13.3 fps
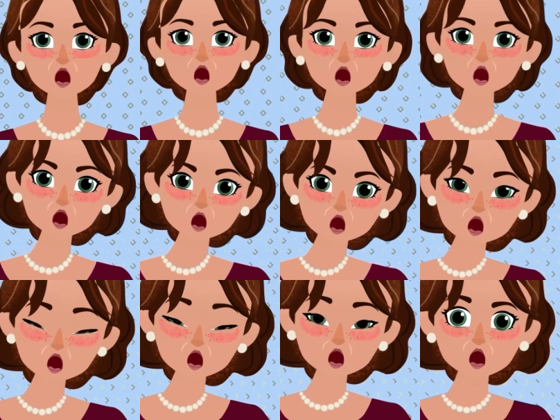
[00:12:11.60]
Jane
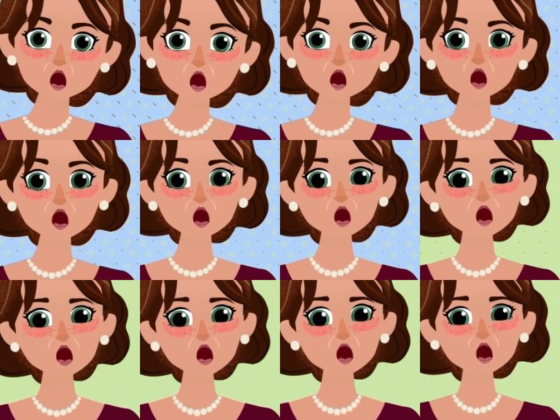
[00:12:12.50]
came out of her
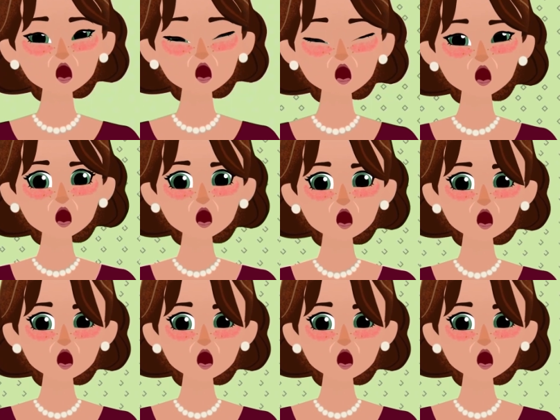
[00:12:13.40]
office at the same